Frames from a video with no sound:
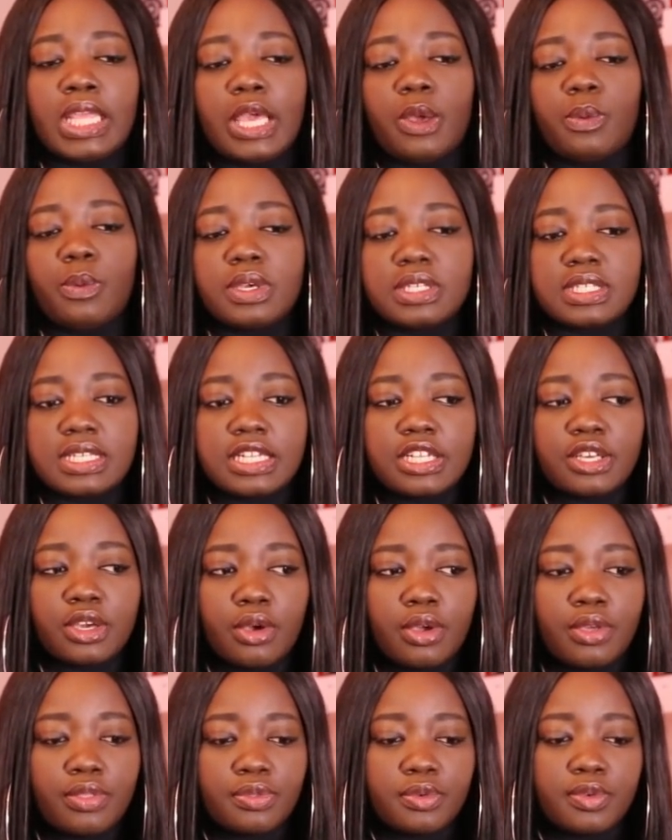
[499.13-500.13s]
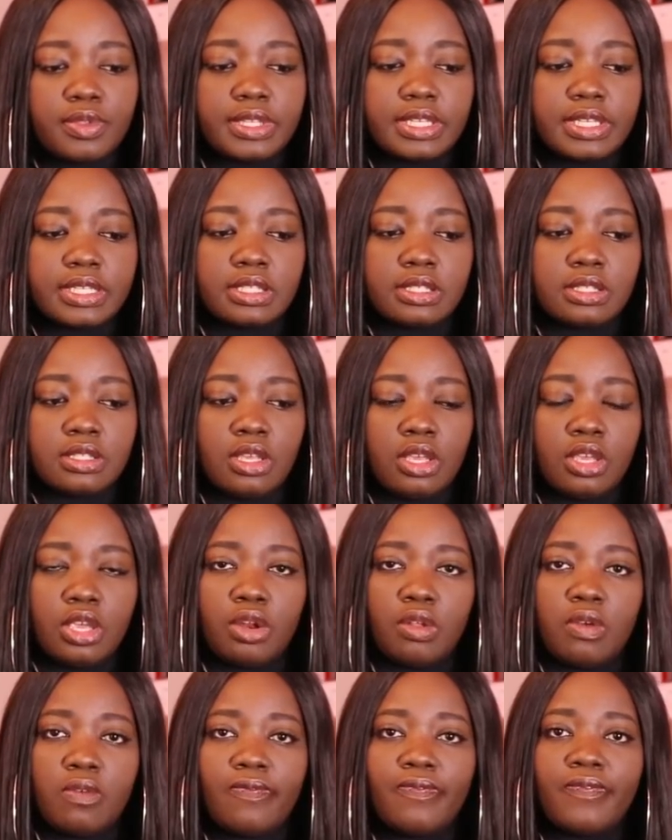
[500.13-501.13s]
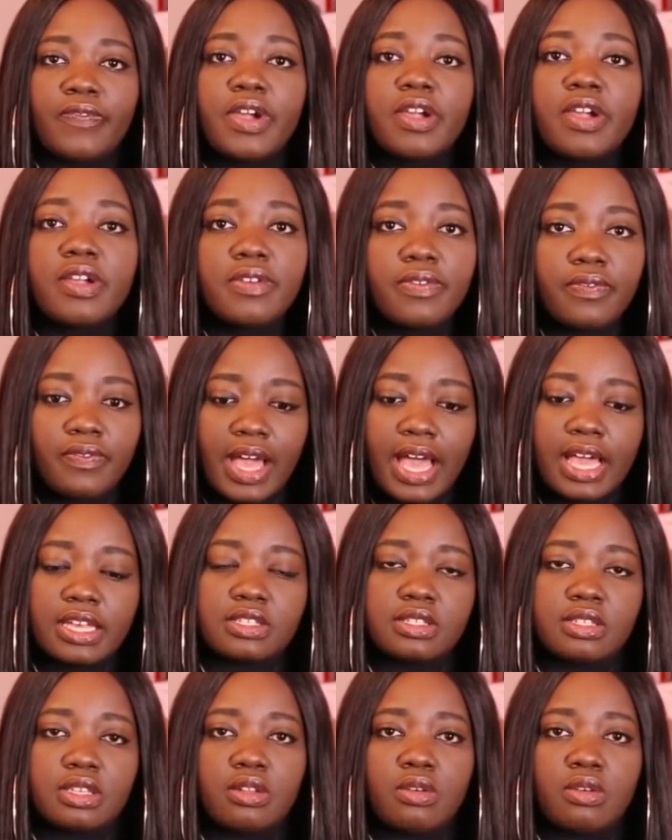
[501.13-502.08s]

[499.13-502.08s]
And we're suddenly going through this, you know, very fast,